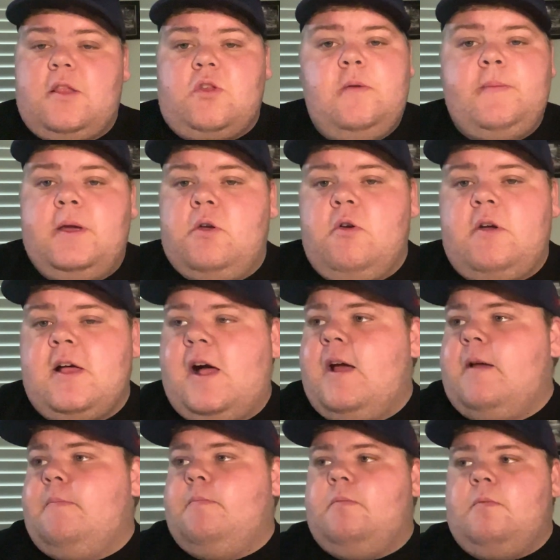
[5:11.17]
going to be a good
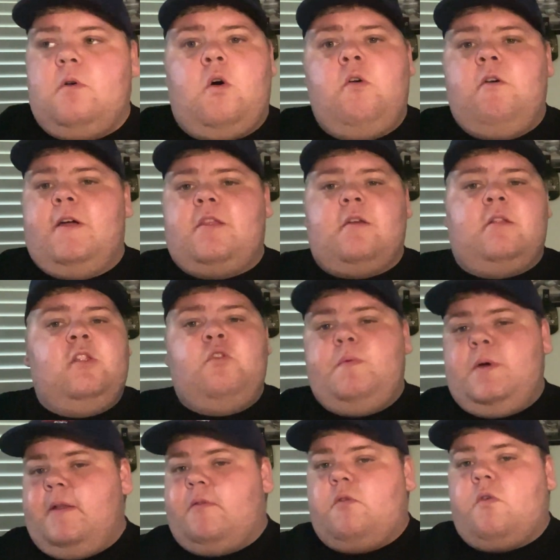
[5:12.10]
game. Always a little
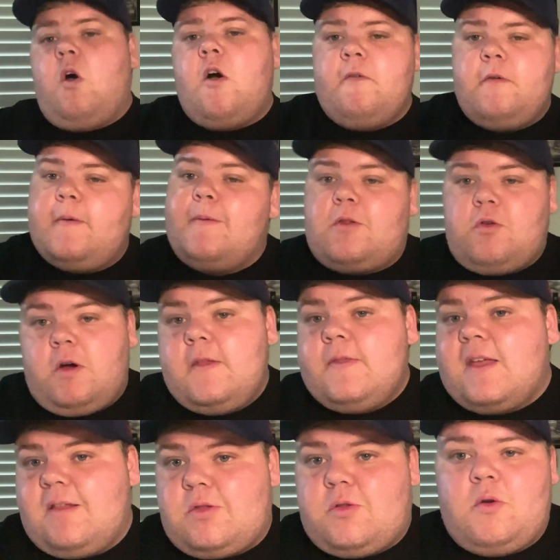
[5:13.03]
bit of a rivalry between
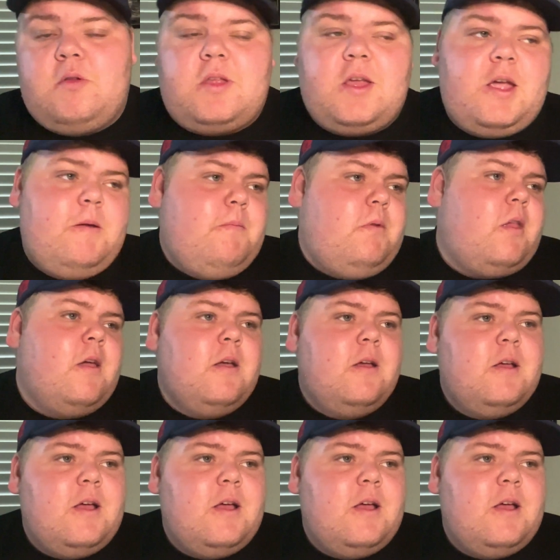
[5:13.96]
these two teams,